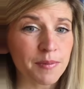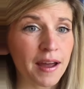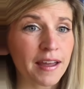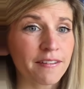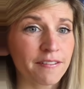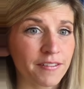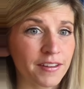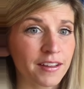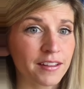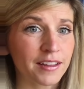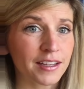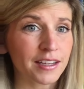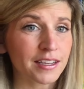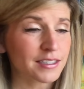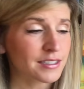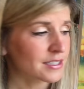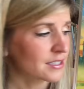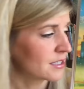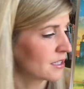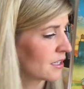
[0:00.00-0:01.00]
my
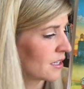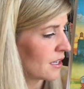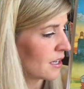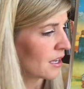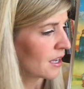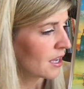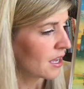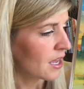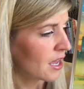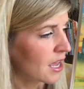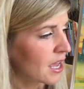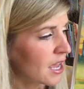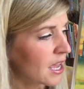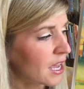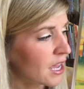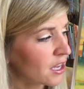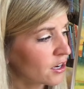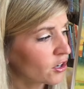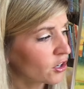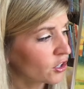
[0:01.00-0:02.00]
feelings.
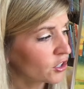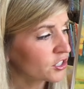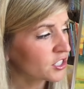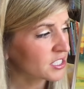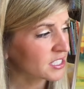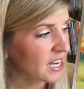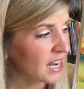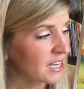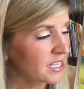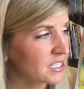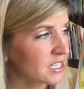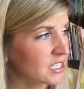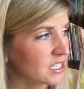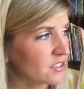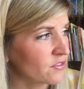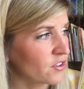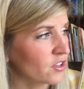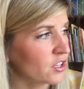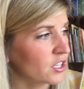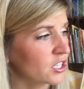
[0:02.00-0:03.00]
It hurts Daisy's
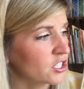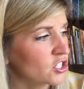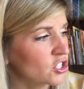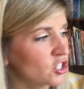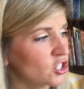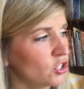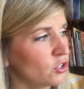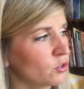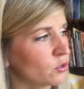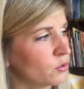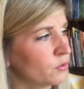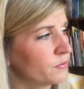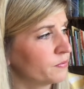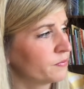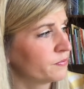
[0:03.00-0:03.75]
feelings too.